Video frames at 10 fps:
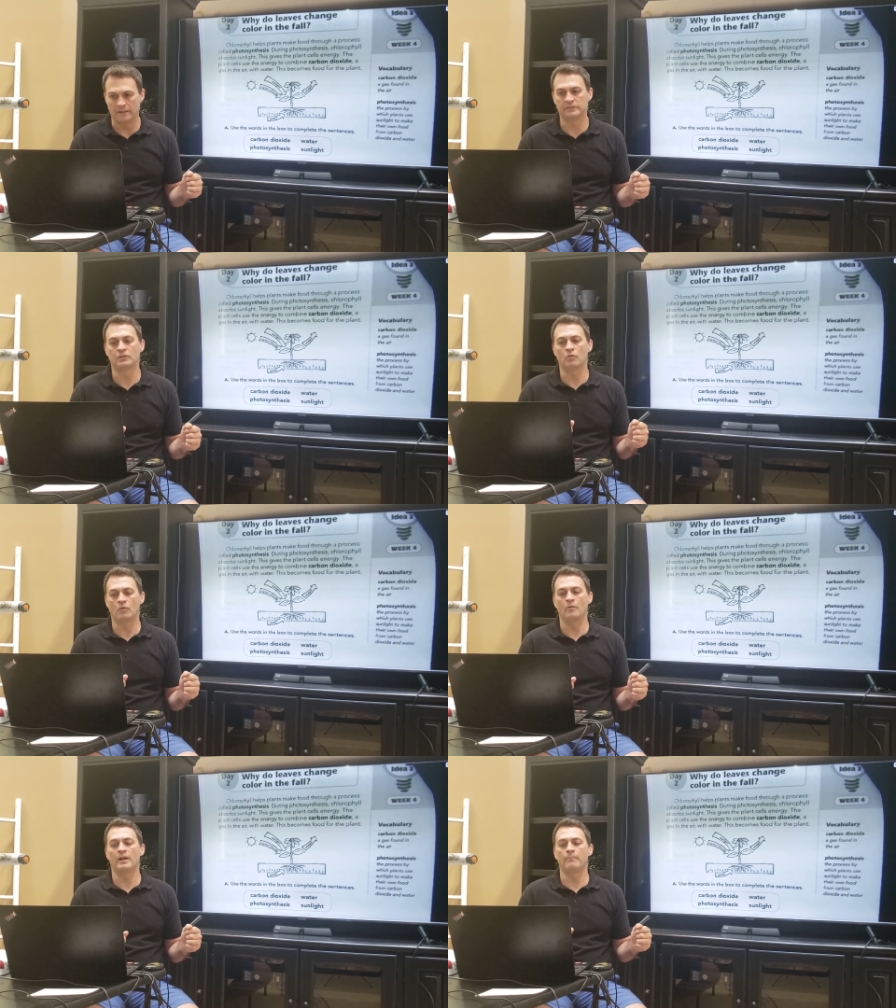So
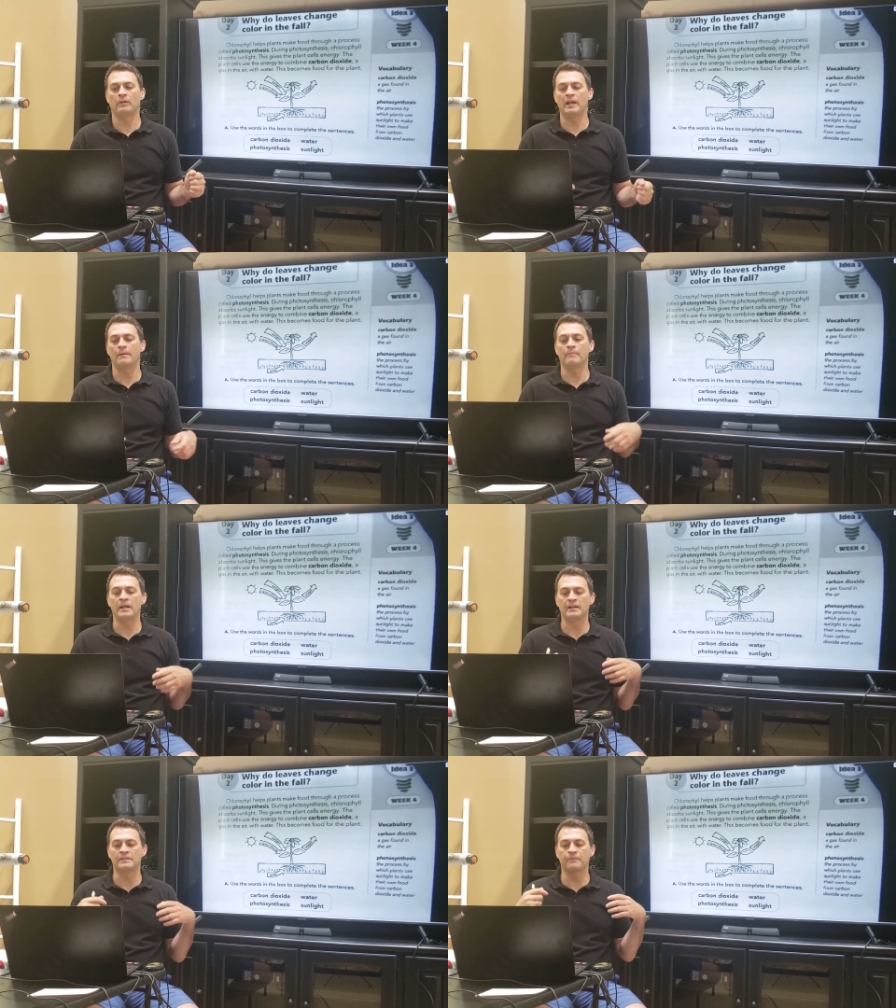when a plant
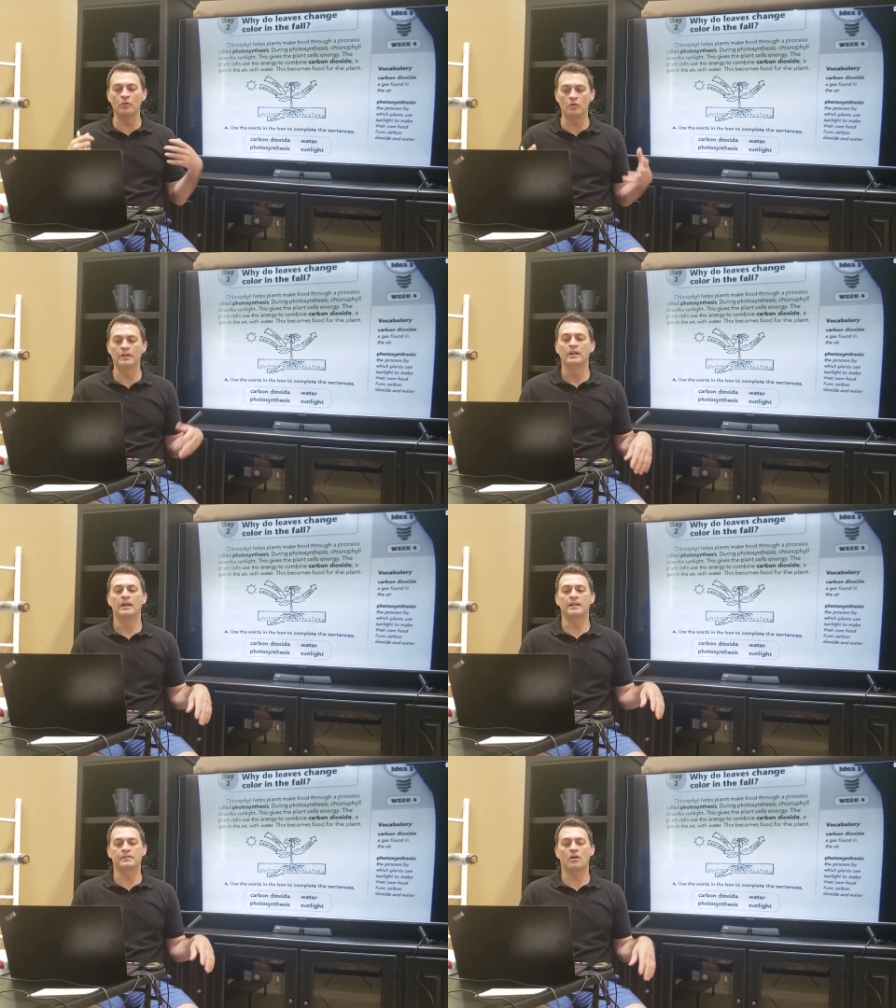makes food,
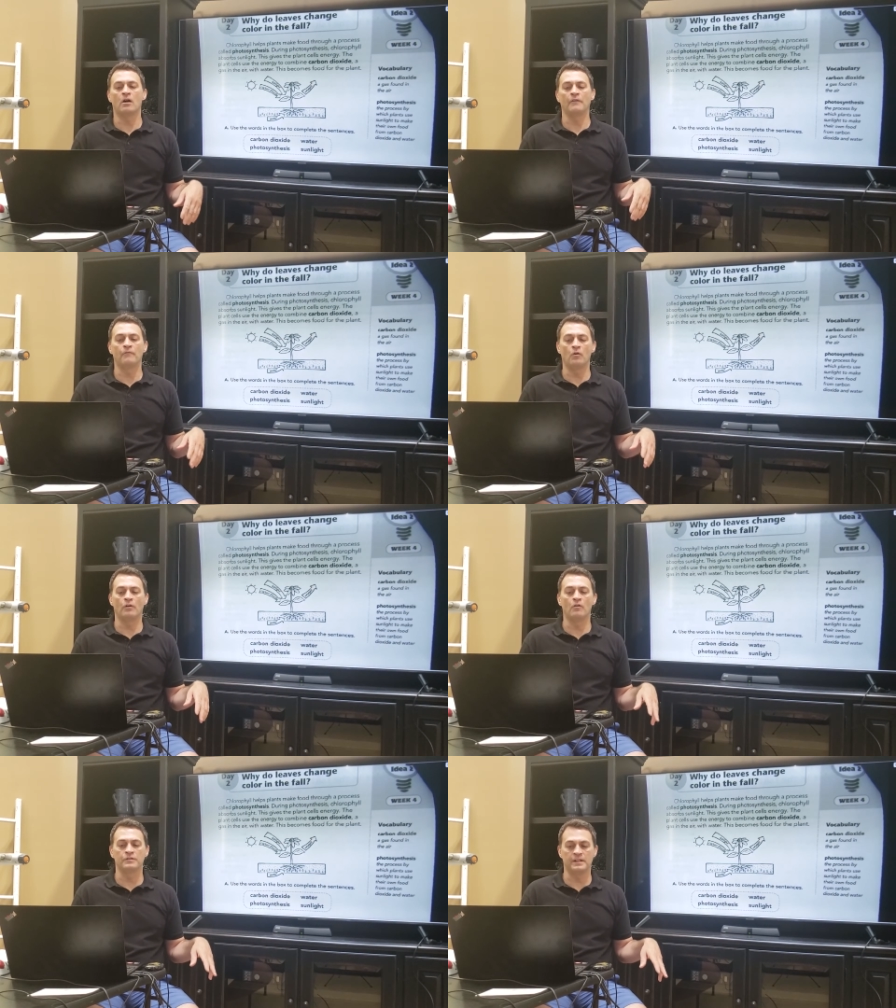it's called
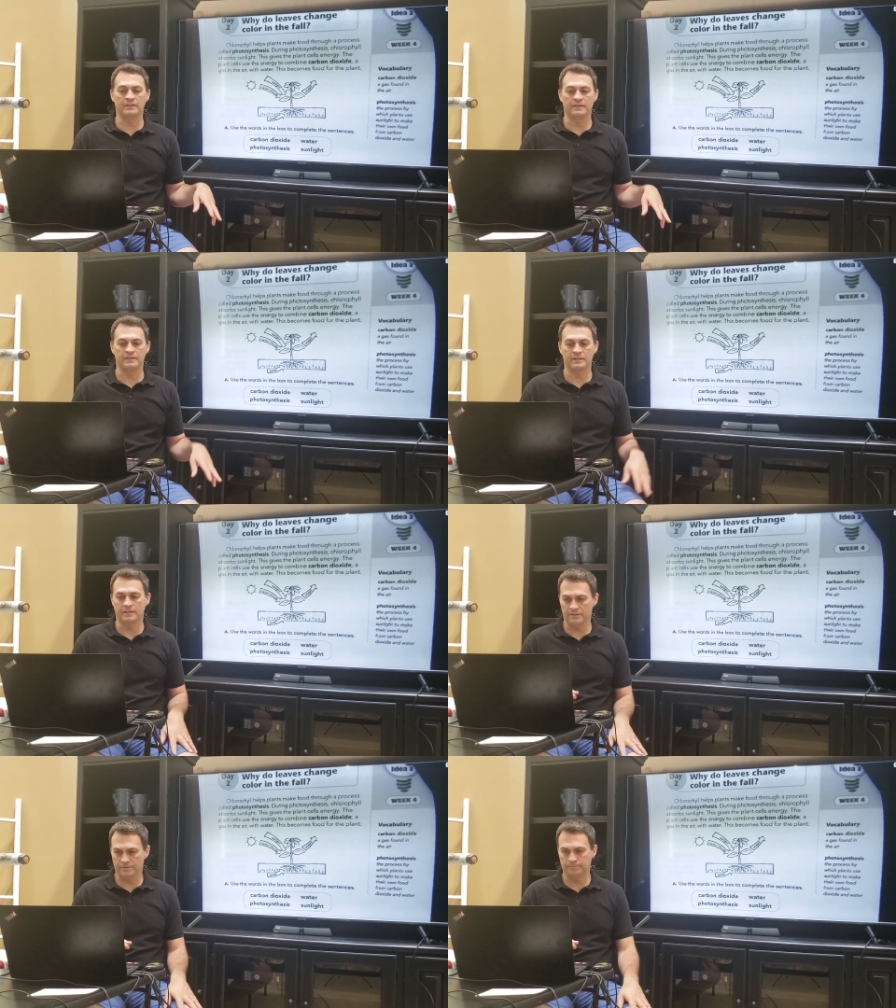
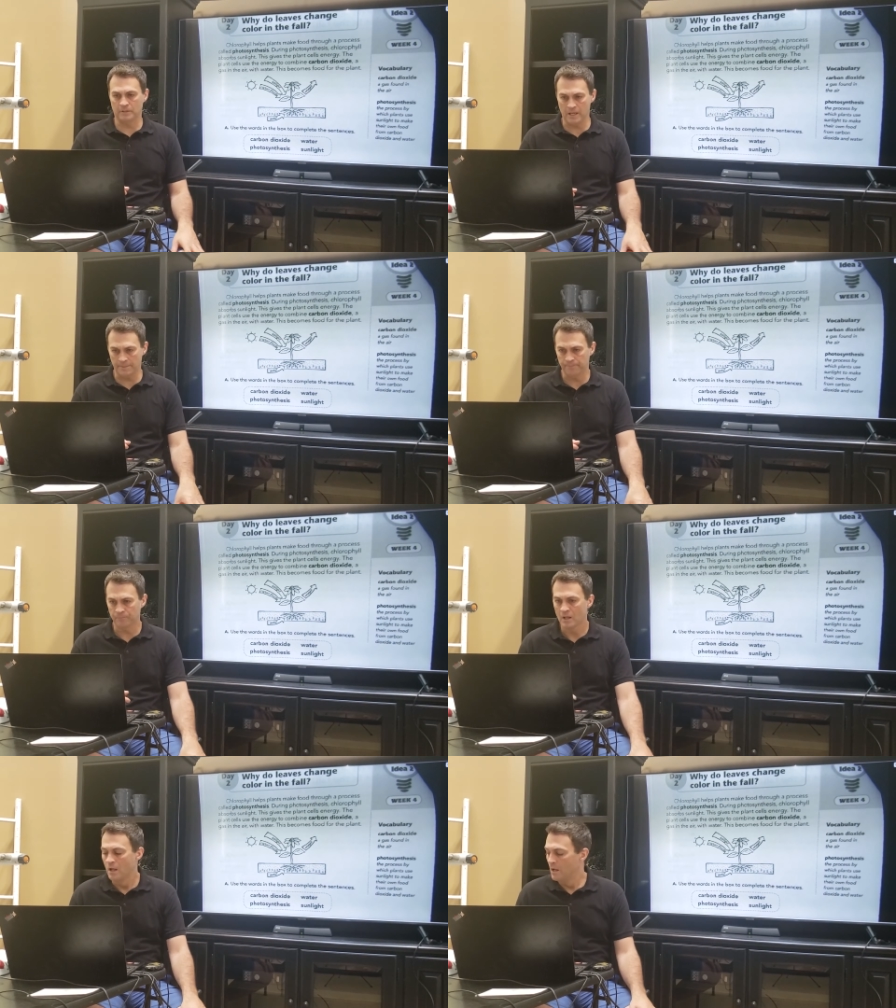photosynthesis. Okay?
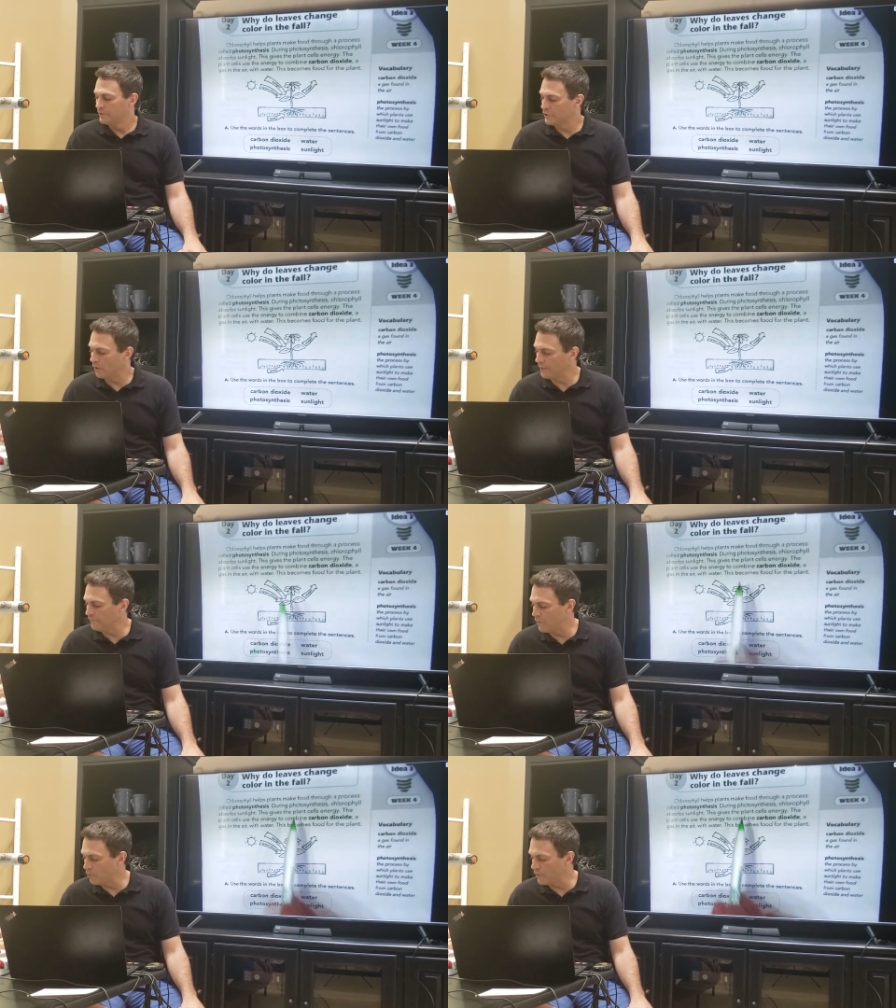During
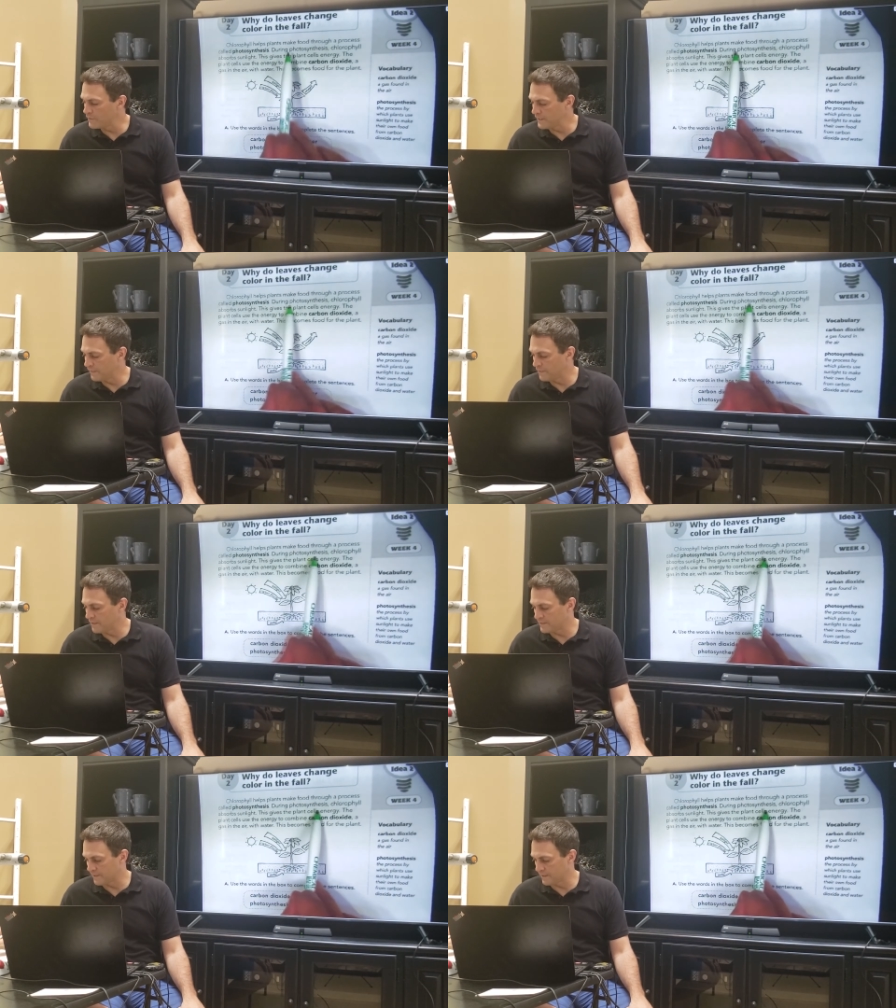
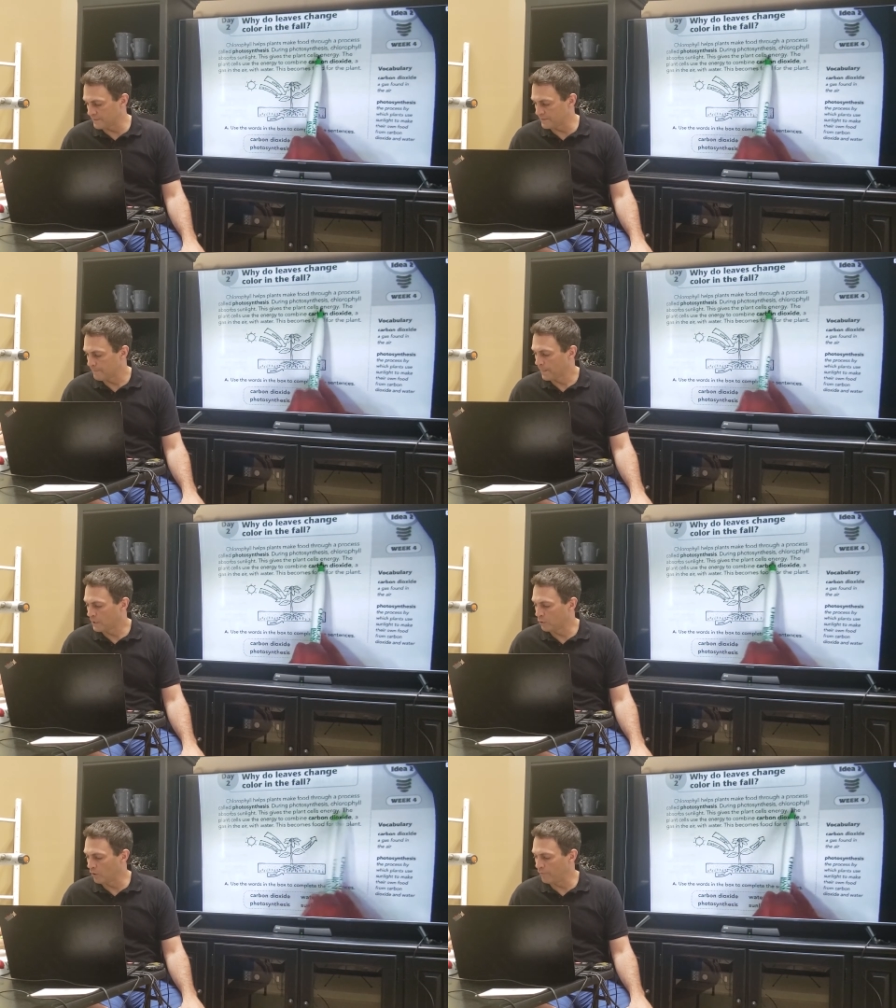photosynthesis,
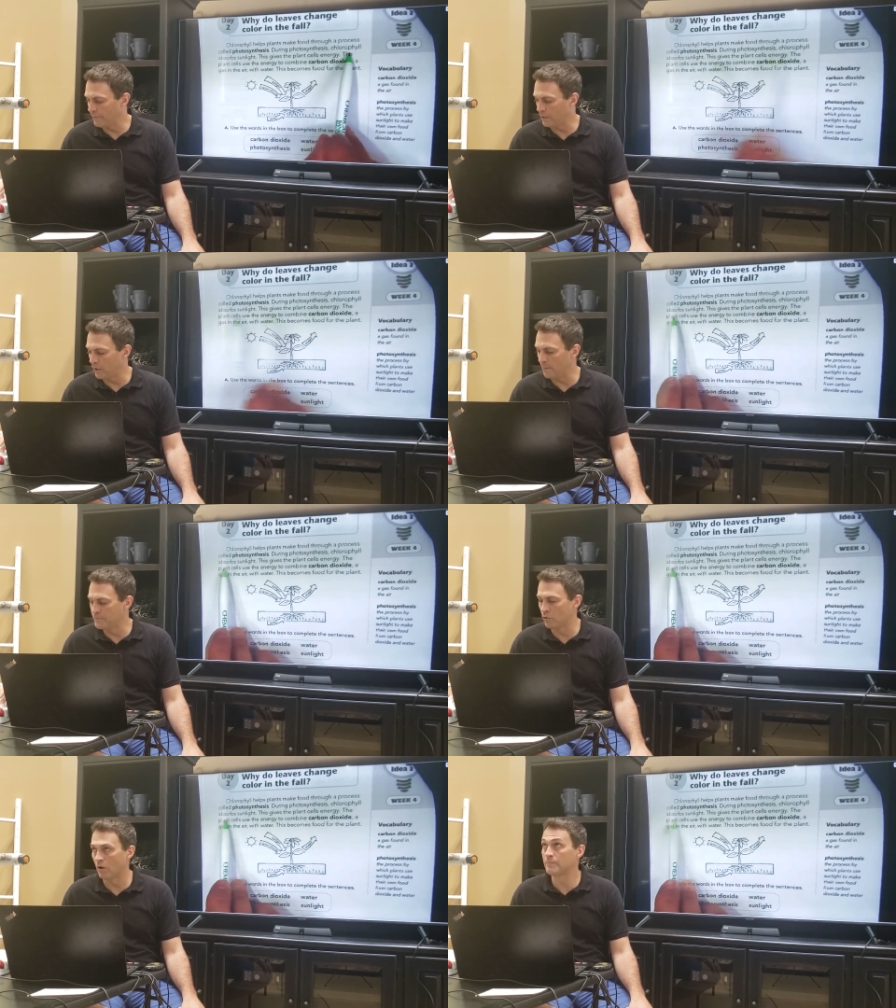chlorophyll
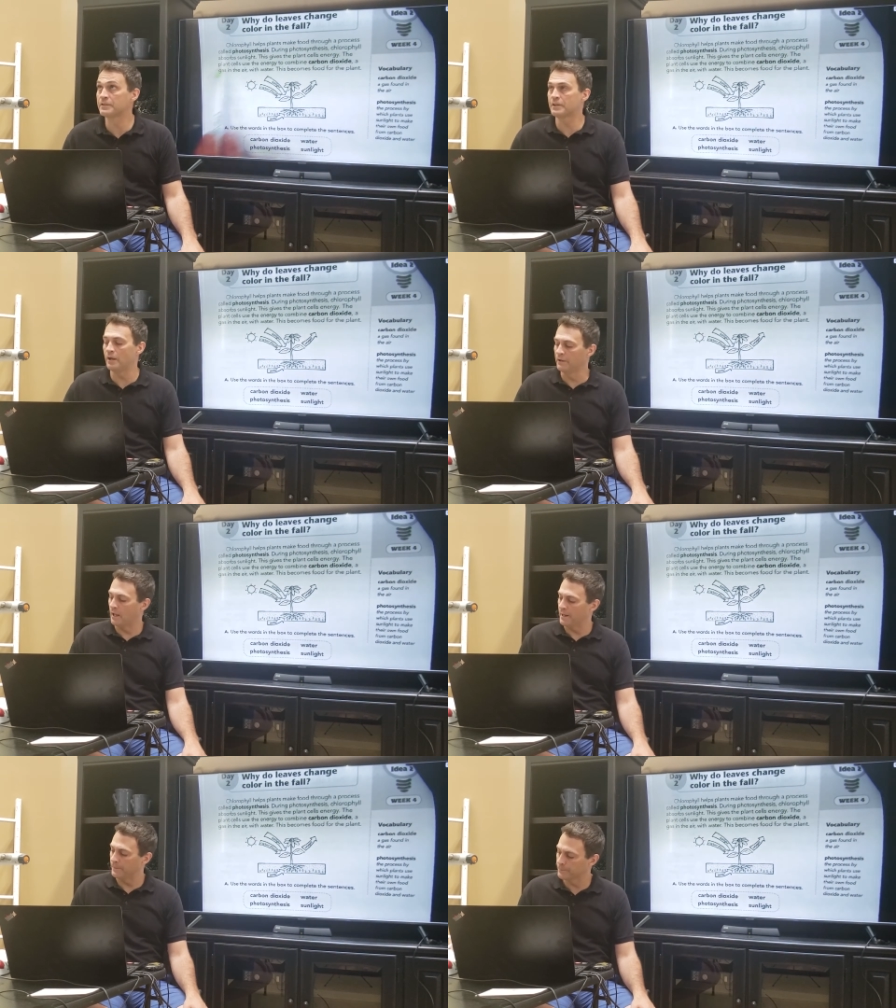absorbs sunlight.